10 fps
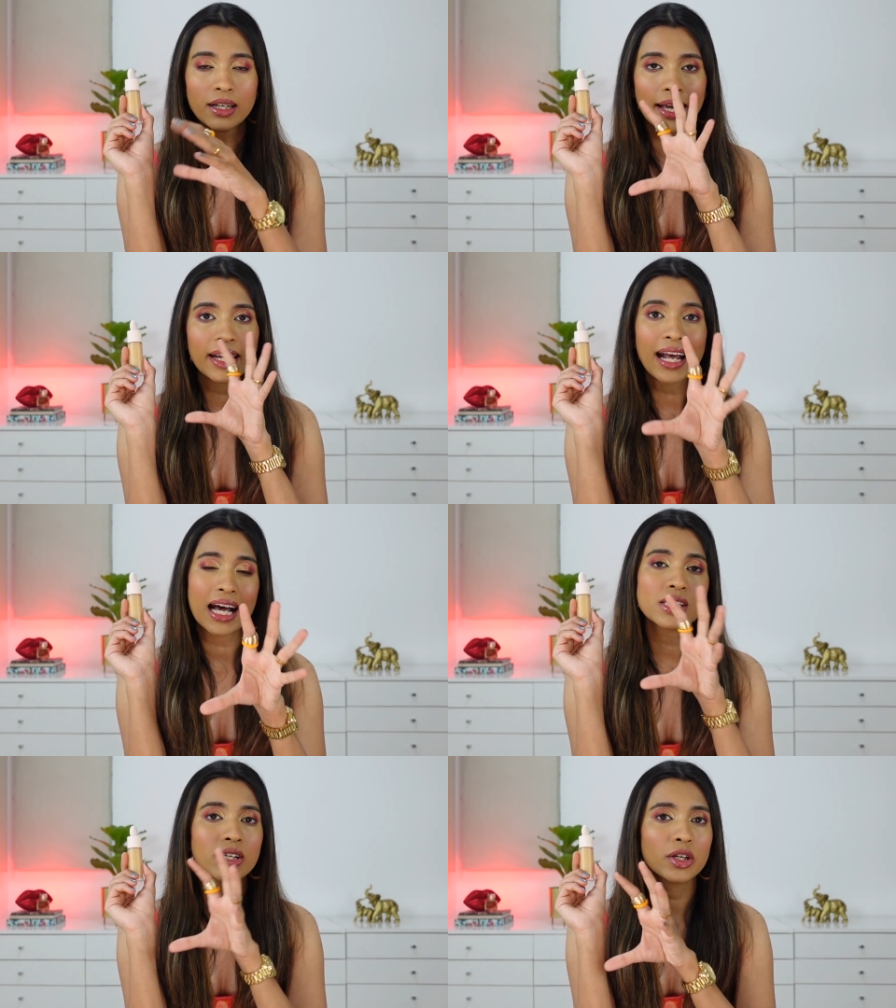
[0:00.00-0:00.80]
Like it
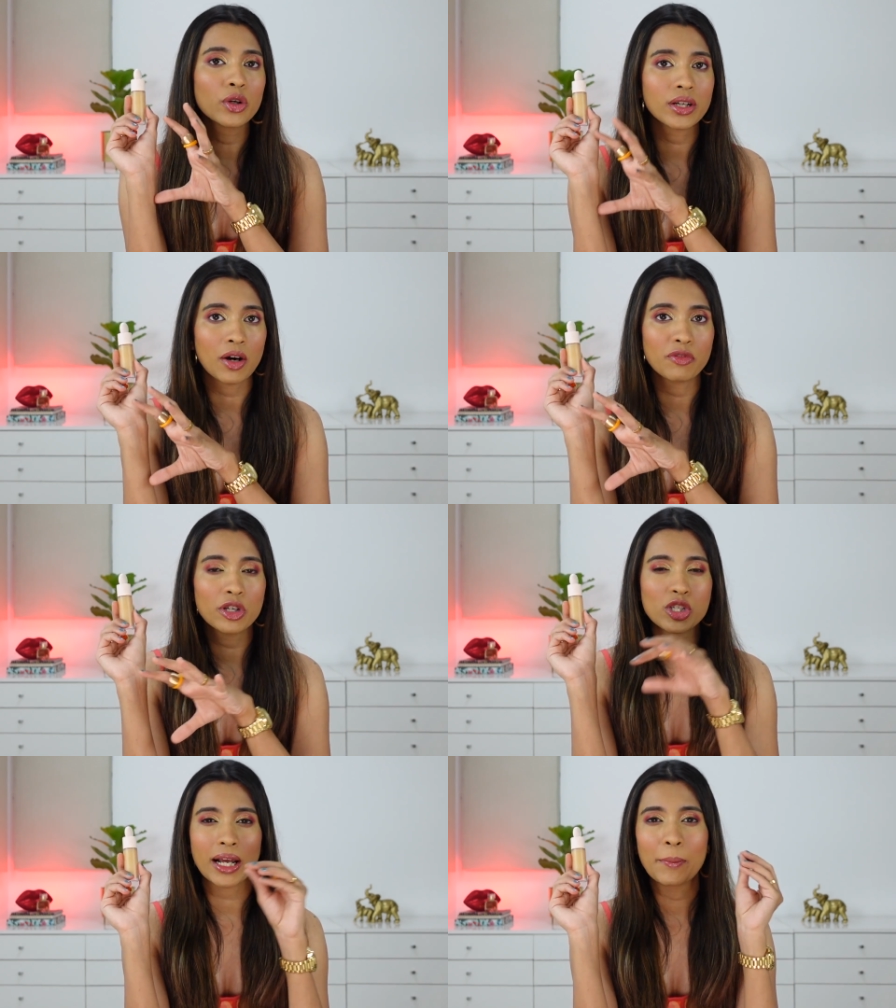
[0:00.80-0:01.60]
has really good
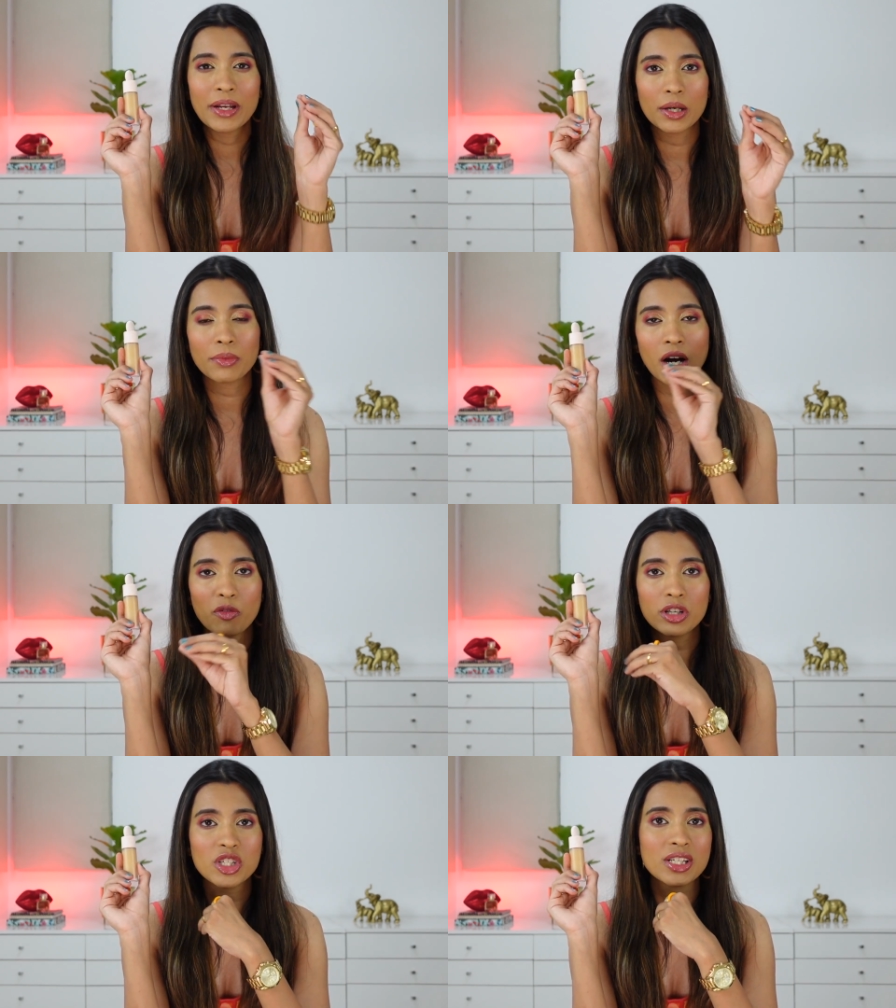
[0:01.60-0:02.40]
coverage, like medium
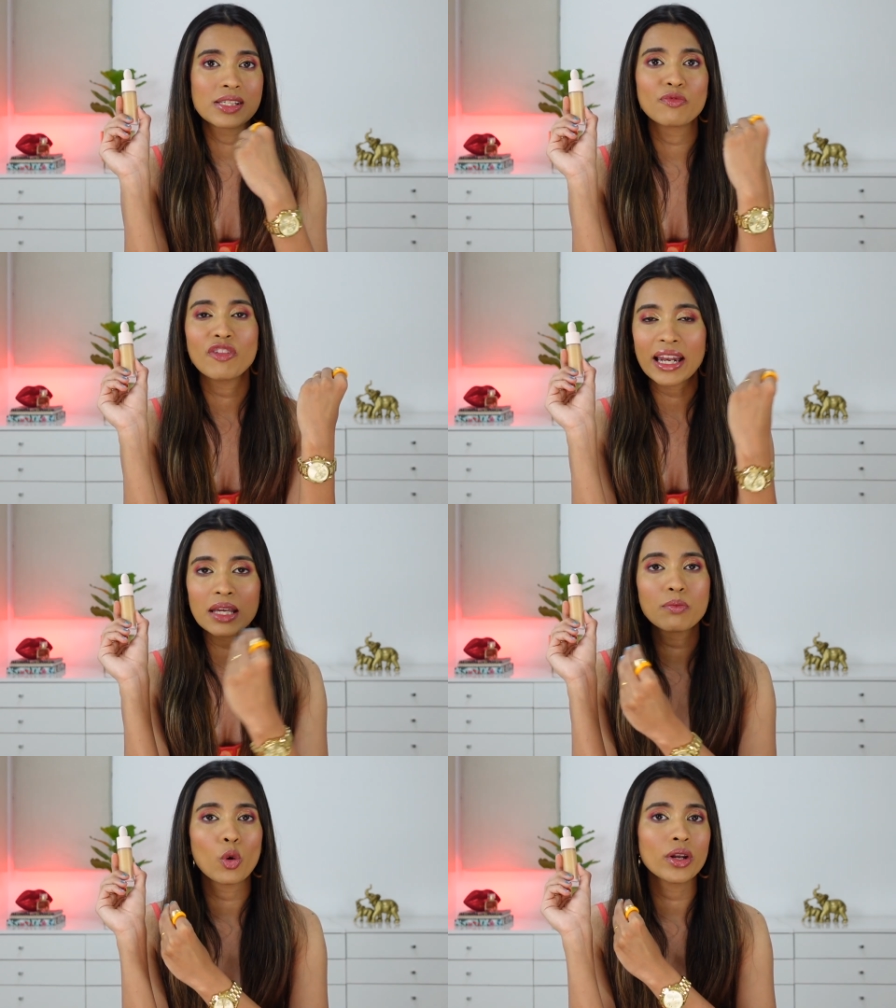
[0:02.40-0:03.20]
coverage. It is very
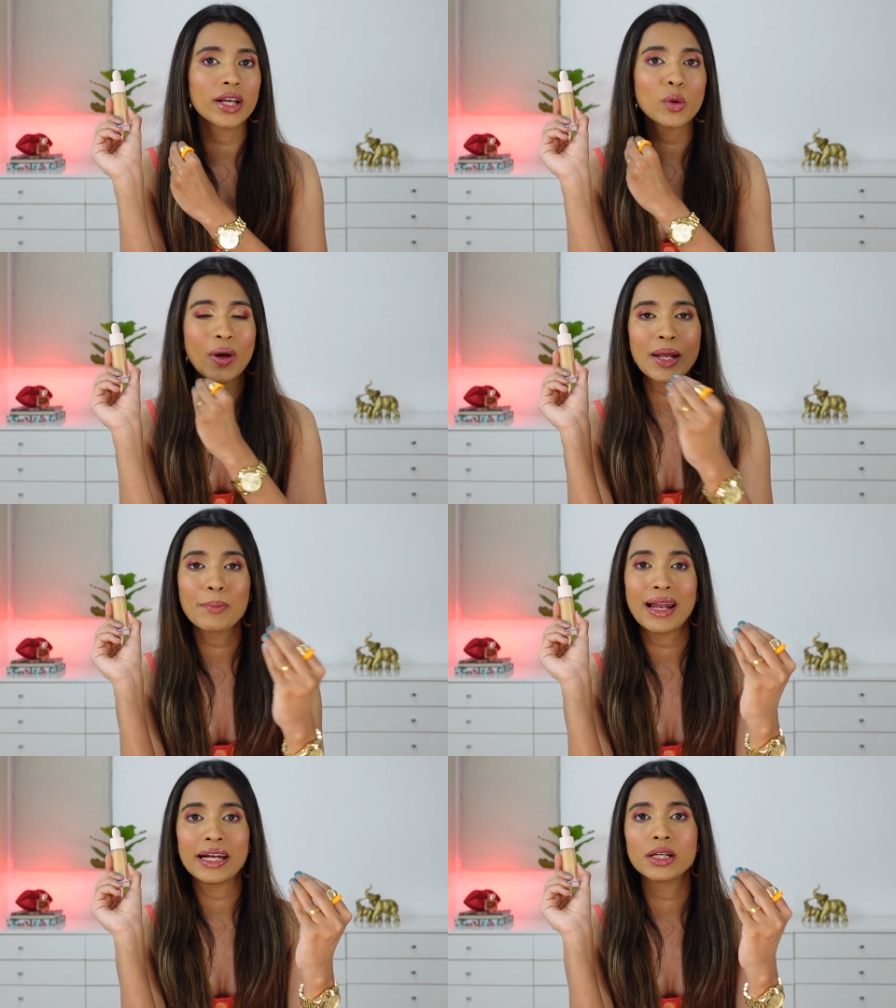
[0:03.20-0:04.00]
emollient, very
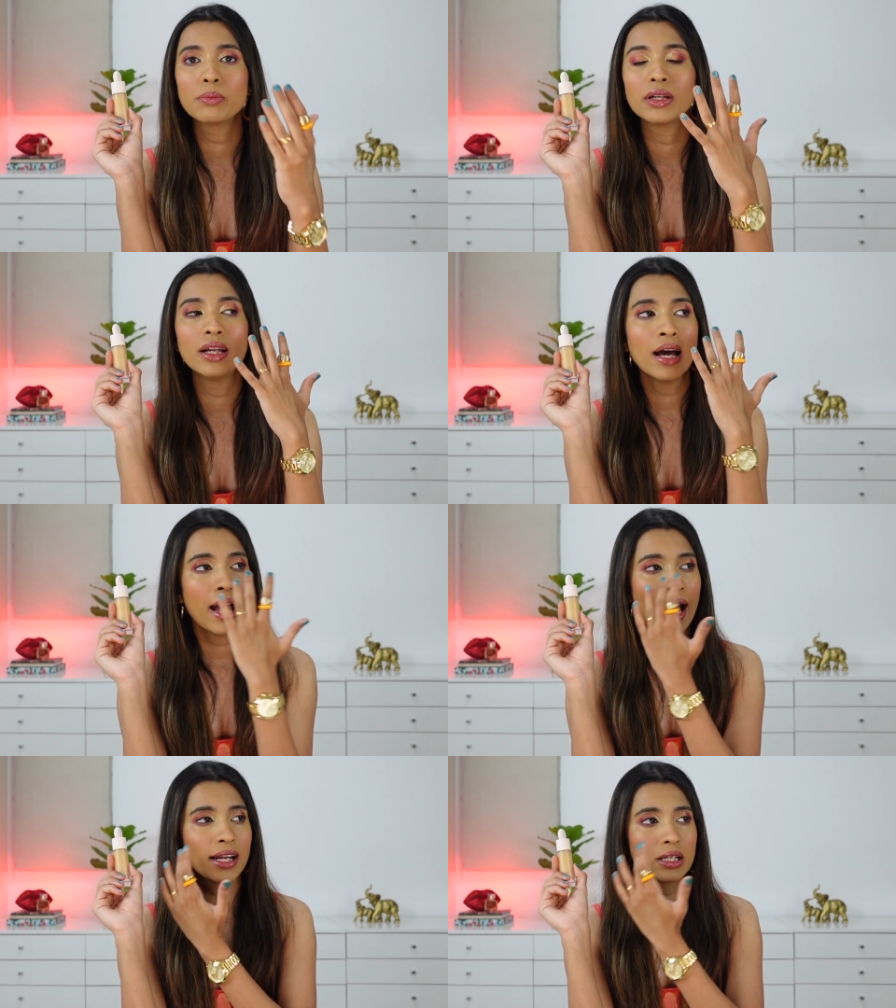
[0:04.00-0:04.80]
blendable,
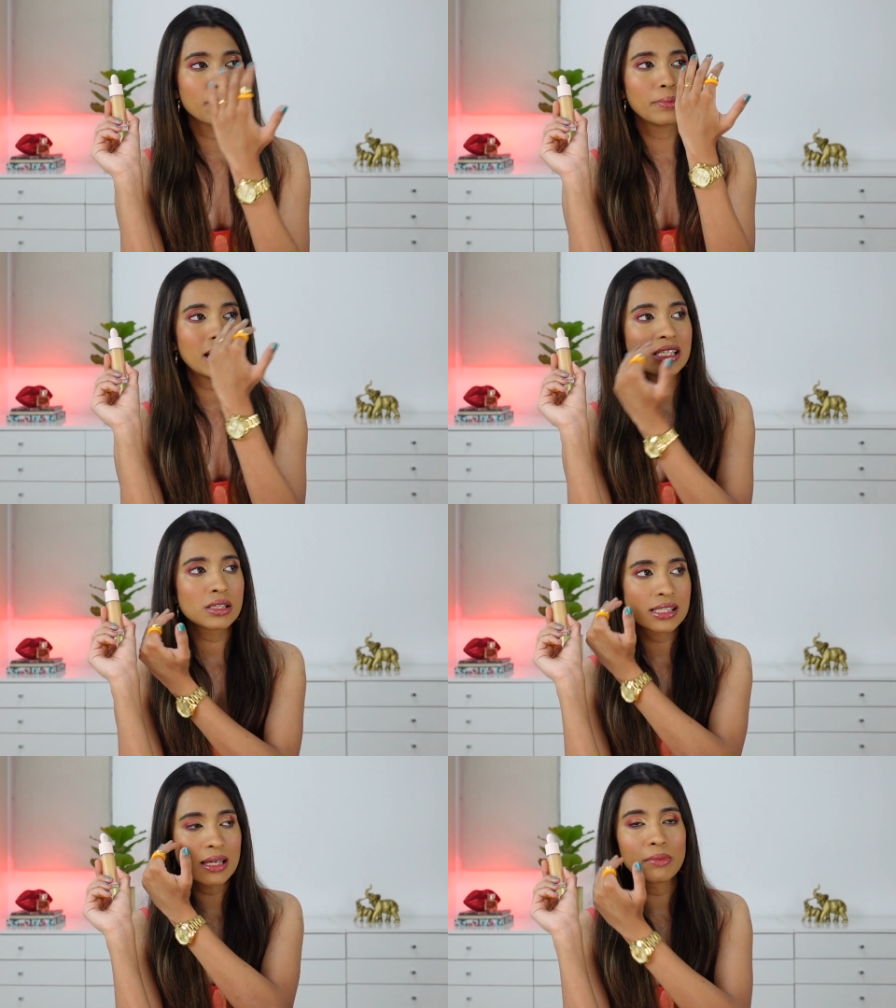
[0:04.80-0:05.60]
and it blends
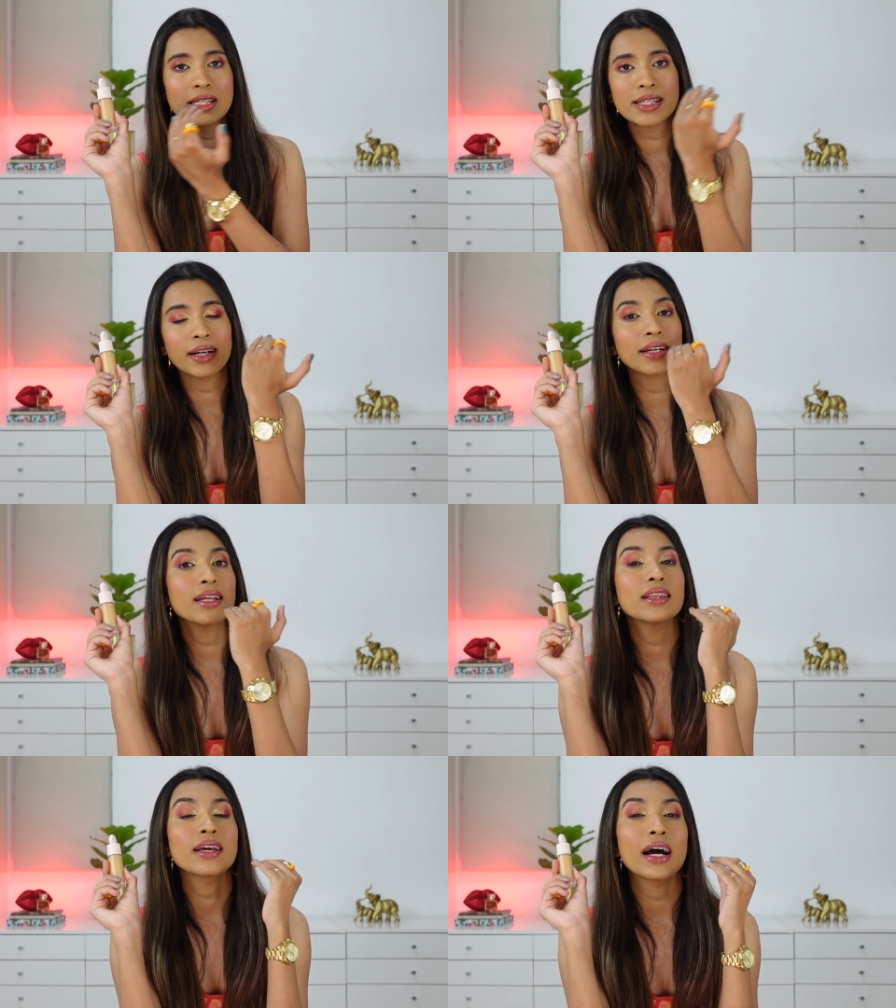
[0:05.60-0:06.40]
seamlessly
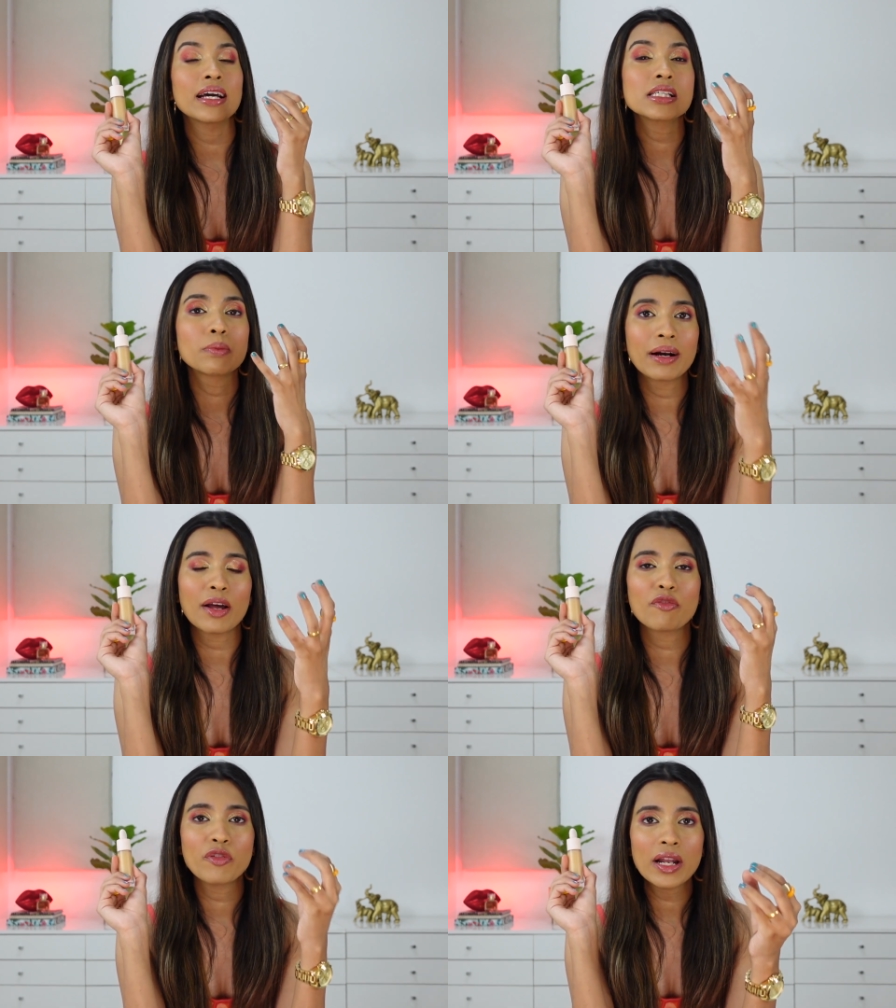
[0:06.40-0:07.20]
underneath the eyes, but I
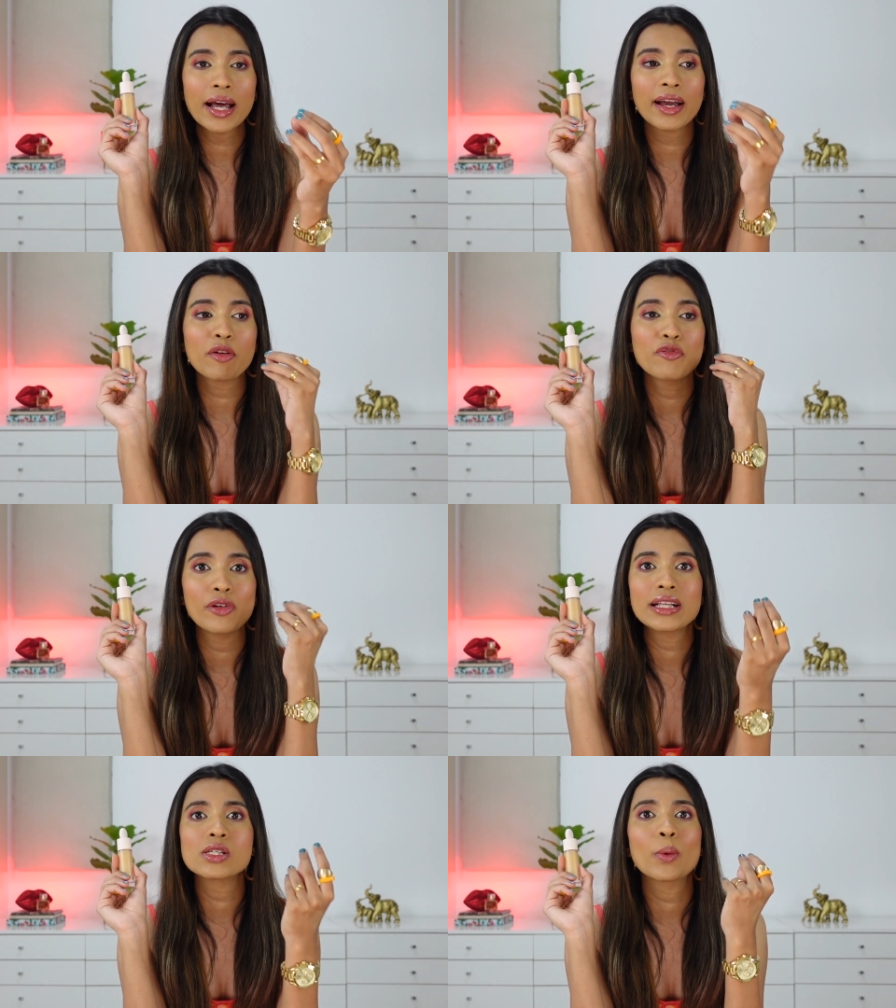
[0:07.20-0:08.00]
feel like it
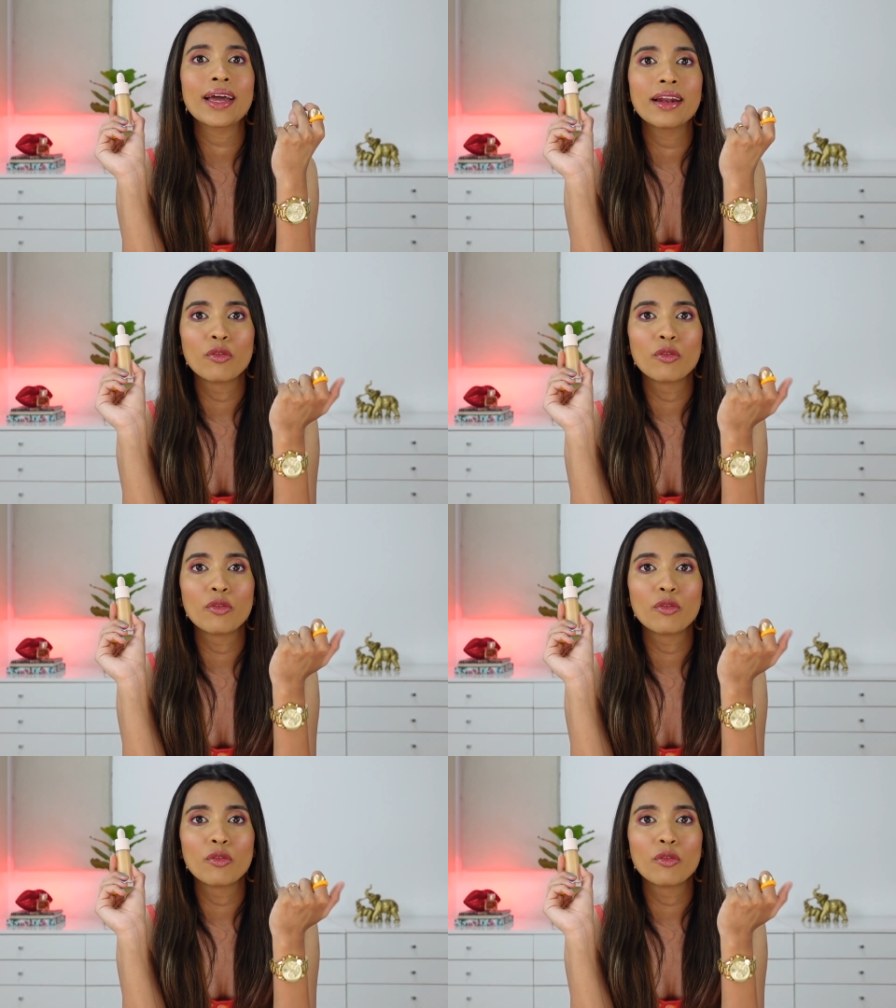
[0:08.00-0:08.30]
fades away in a